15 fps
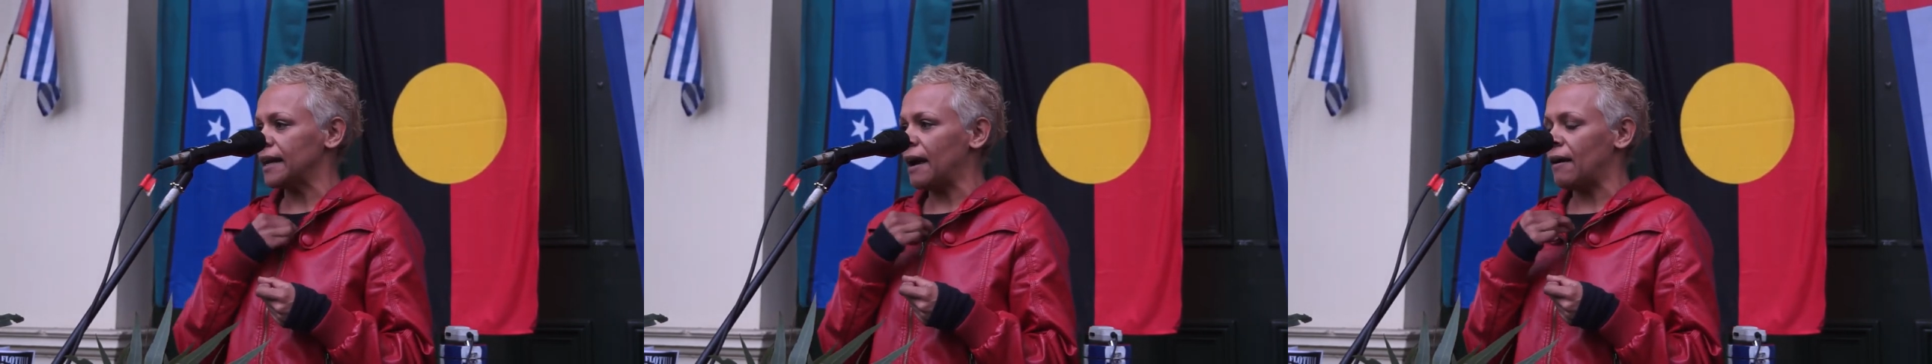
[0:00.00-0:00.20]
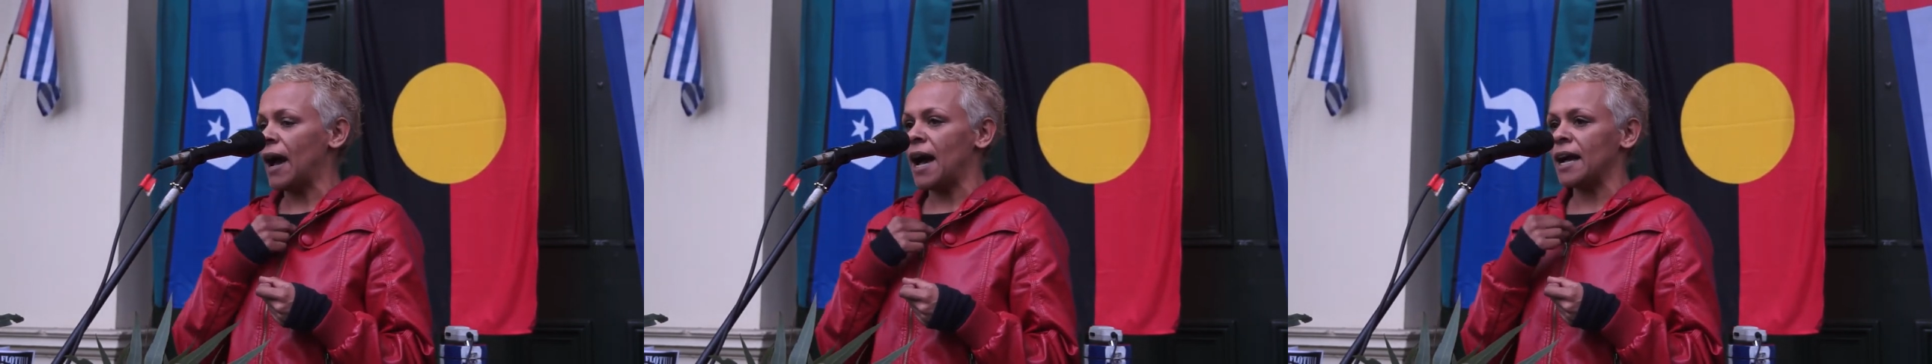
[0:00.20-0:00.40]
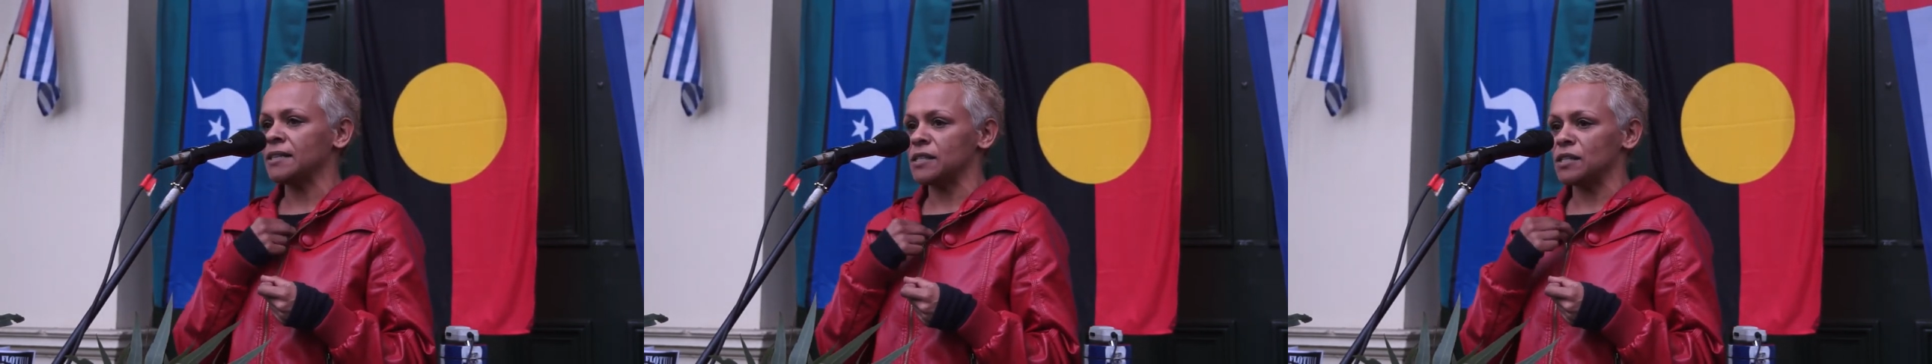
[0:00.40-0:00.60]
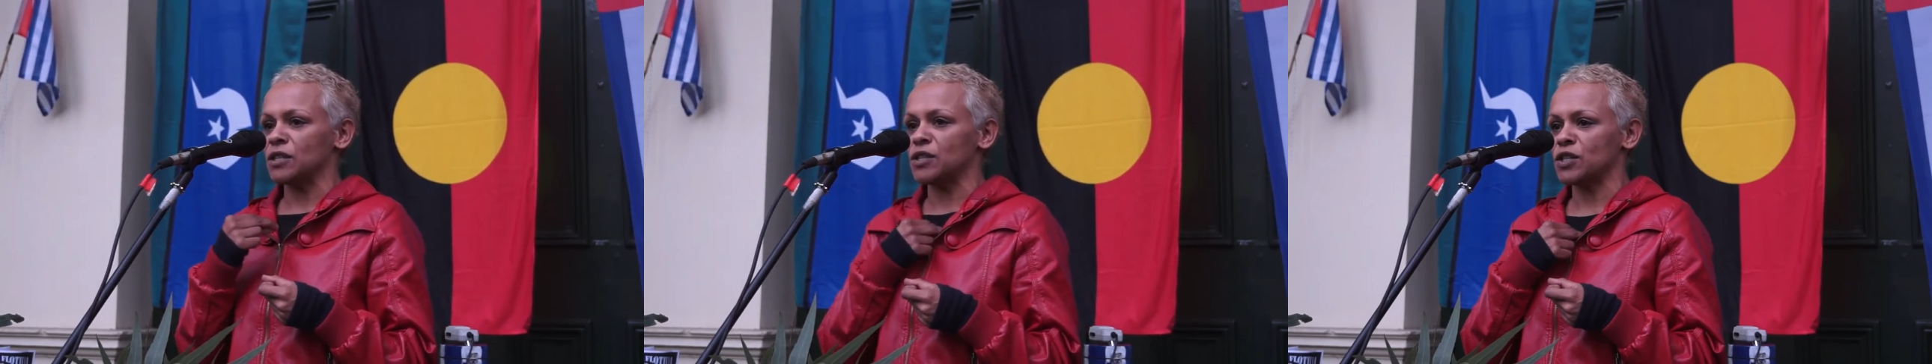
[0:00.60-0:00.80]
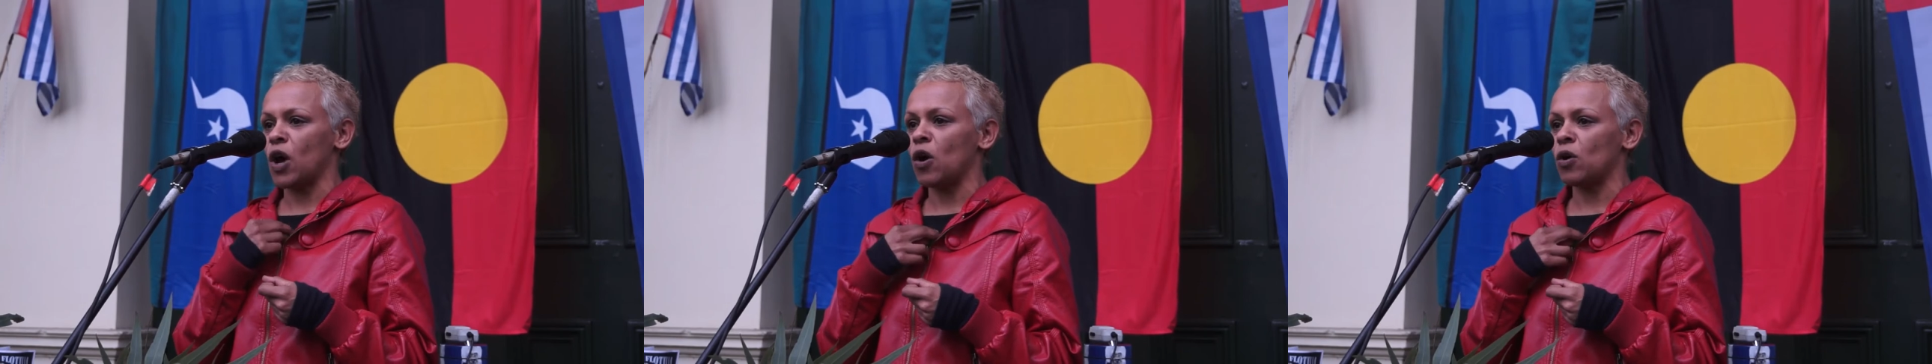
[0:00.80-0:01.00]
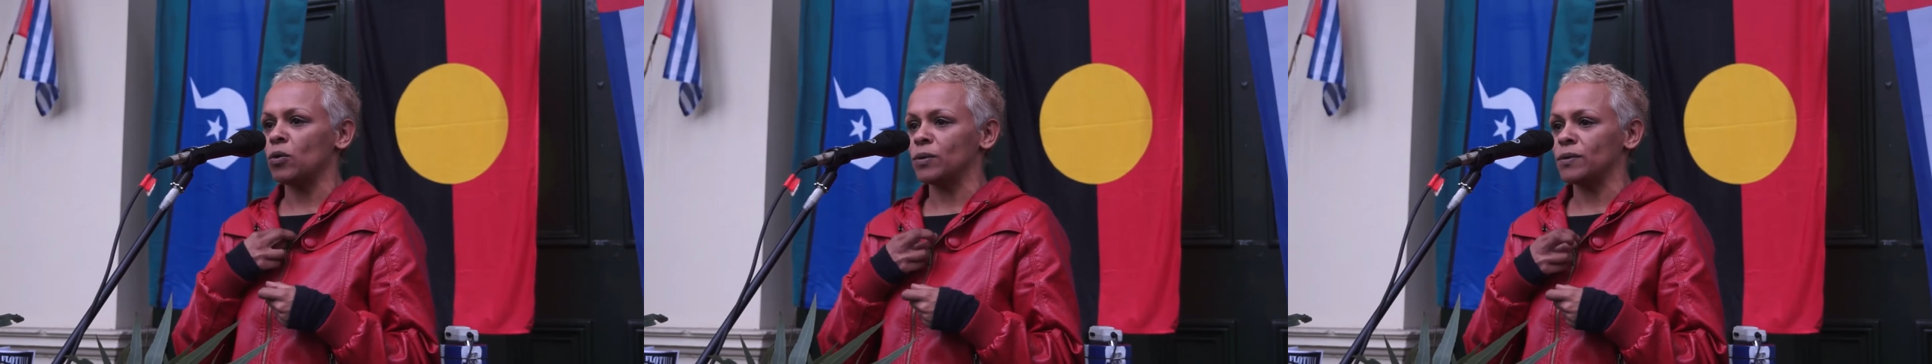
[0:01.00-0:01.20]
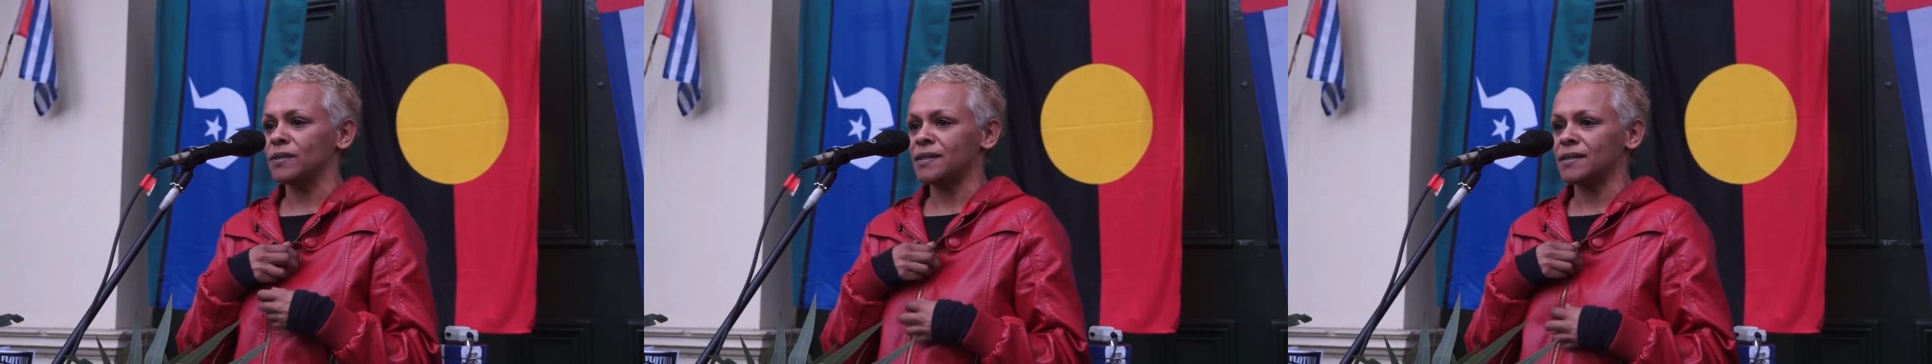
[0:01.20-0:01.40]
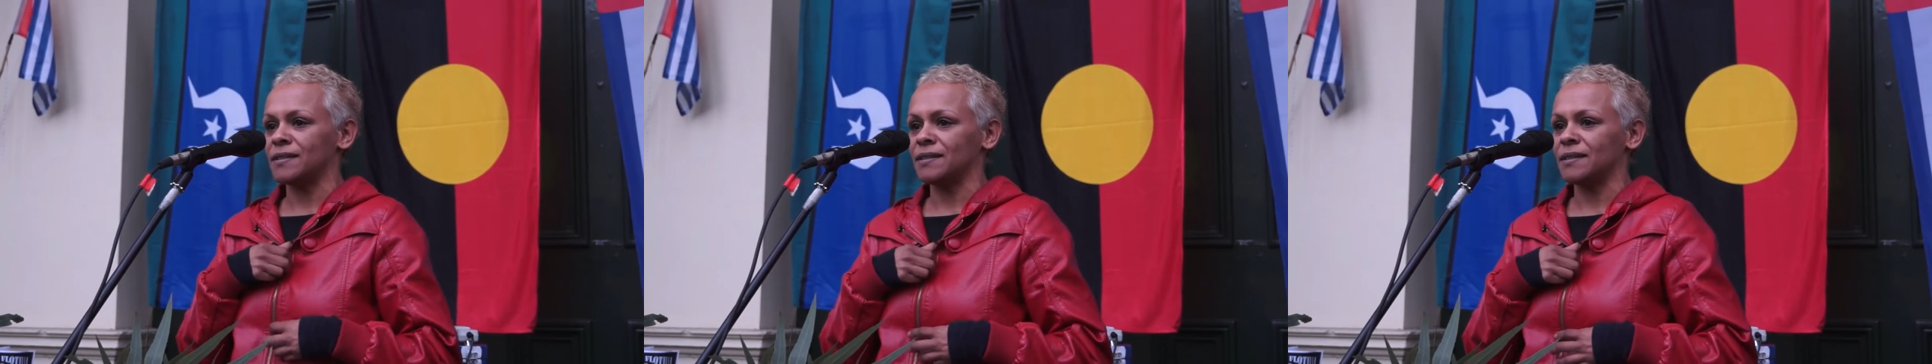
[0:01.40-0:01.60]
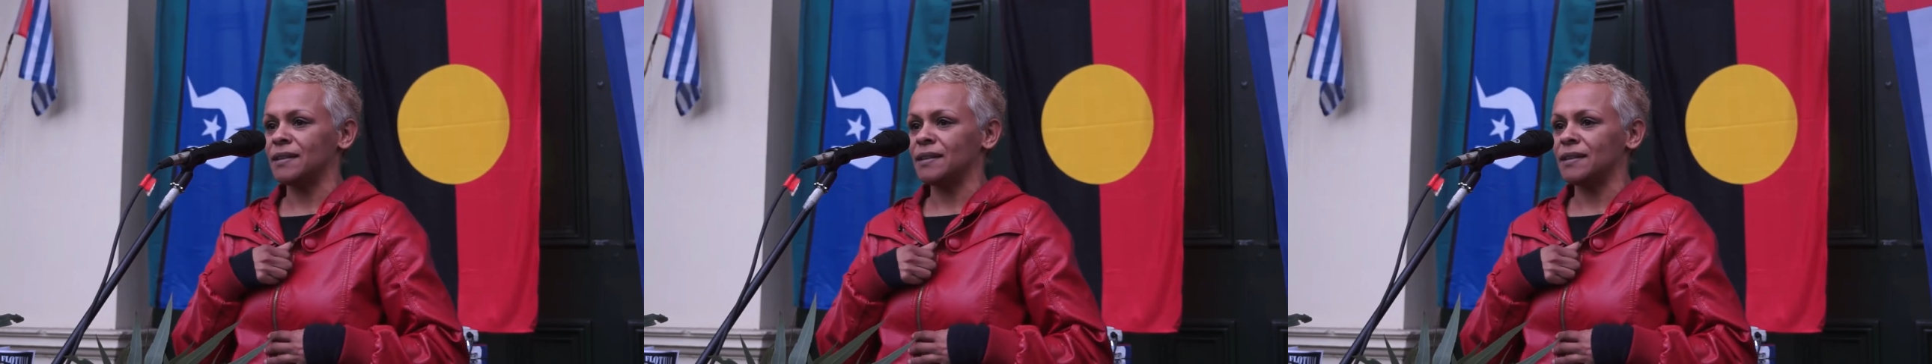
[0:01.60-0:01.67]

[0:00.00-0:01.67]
our hearts and souls,